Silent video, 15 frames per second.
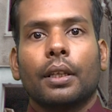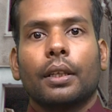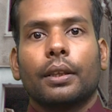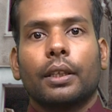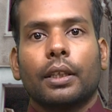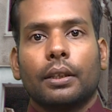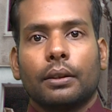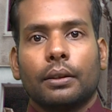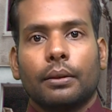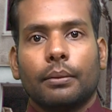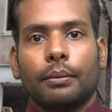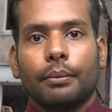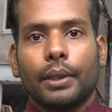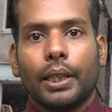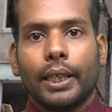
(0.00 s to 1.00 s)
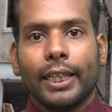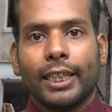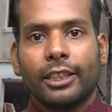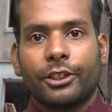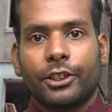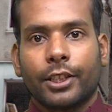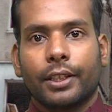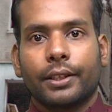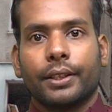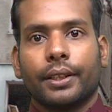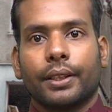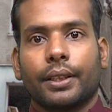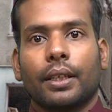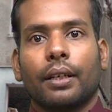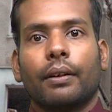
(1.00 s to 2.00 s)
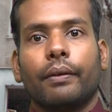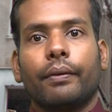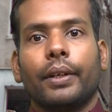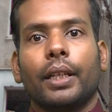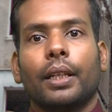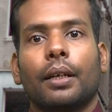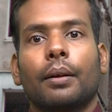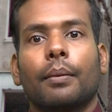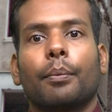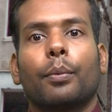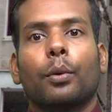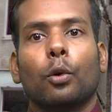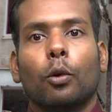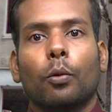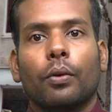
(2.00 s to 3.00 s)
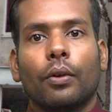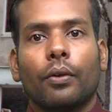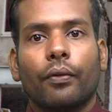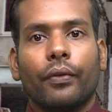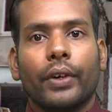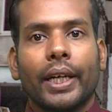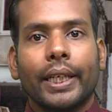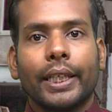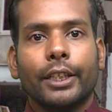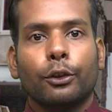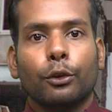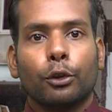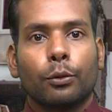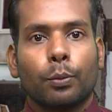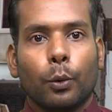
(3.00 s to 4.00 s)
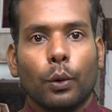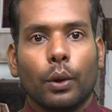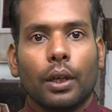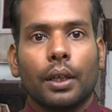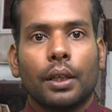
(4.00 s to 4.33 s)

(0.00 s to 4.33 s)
the building structure will prove very useful